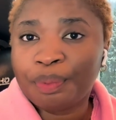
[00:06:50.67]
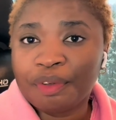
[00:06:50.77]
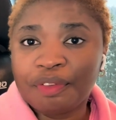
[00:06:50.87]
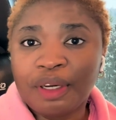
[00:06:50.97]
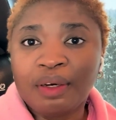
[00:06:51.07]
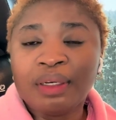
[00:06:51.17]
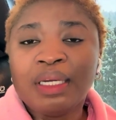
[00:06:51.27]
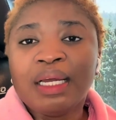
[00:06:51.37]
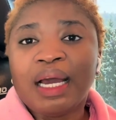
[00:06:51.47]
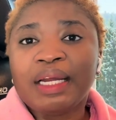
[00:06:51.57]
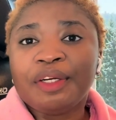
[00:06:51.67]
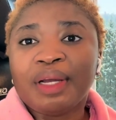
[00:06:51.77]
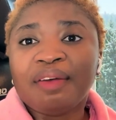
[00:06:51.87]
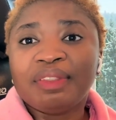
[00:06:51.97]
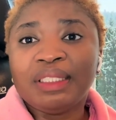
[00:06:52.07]
profile and you
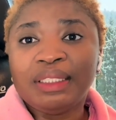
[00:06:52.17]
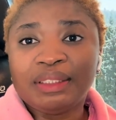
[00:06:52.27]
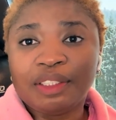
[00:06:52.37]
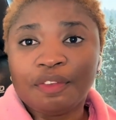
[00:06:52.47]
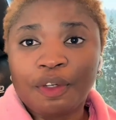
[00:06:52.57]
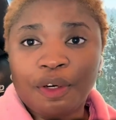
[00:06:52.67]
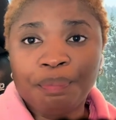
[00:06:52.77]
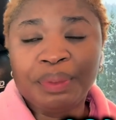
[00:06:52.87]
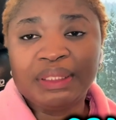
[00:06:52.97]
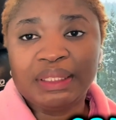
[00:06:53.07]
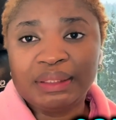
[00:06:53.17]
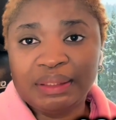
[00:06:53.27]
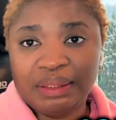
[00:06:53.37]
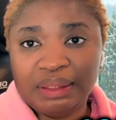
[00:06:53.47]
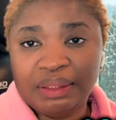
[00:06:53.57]
have the list of
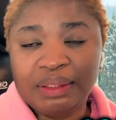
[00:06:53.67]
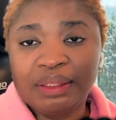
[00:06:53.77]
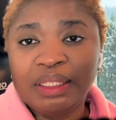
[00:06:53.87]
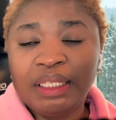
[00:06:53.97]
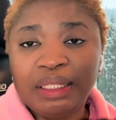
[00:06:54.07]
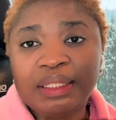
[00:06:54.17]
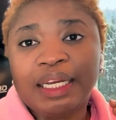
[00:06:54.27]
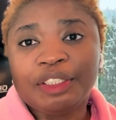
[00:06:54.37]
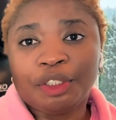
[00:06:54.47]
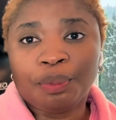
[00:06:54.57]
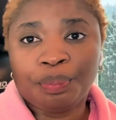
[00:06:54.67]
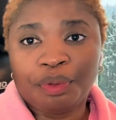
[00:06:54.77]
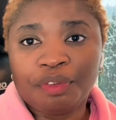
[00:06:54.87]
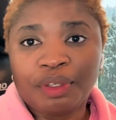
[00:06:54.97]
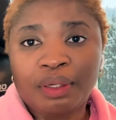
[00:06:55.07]
competencies in that job
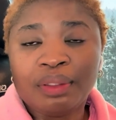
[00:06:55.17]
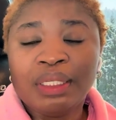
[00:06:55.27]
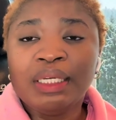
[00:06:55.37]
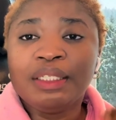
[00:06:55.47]
profile,